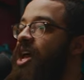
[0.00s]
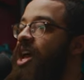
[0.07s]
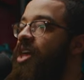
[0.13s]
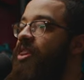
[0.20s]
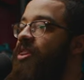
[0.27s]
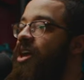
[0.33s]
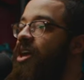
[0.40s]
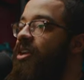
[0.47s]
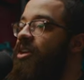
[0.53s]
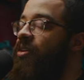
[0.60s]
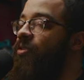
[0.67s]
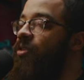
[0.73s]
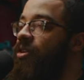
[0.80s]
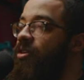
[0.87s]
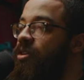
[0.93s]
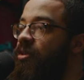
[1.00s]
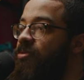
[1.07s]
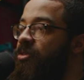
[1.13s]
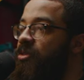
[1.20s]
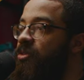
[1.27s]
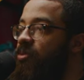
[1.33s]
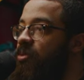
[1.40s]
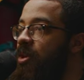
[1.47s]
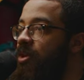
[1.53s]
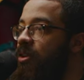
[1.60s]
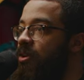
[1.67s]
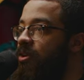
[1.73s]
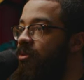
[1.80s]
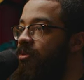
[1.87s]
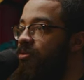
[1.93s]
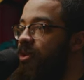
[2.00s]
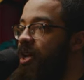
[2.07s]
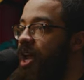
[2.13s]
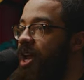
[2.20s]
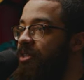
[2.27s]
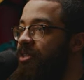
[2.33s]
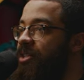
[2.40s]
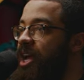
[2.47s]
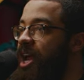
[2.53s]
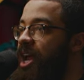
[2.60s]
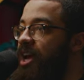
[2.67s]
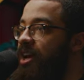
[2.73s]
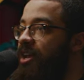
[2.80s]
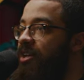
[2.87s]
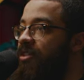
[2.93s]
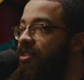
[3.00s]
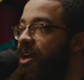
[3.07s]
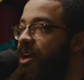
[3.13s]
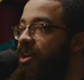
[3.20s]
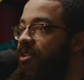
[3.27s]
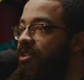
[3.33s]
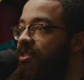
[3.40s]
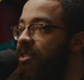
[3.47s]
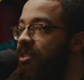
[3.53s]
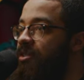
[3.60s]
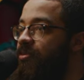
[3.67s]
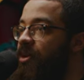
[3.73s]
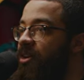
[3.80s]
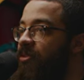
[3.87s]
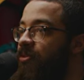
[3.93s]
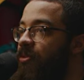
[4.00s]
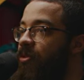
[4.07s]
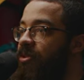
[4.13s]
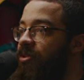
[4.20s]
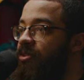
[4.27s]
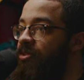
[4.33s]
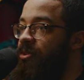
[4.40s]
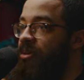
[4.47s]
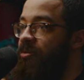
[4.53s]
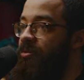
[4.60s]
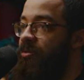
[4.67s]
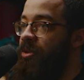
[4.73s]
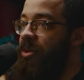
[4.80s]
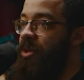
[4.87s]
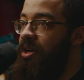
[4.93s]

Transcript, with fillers: And then in terms of the windows, we actually had a giant six by four scrim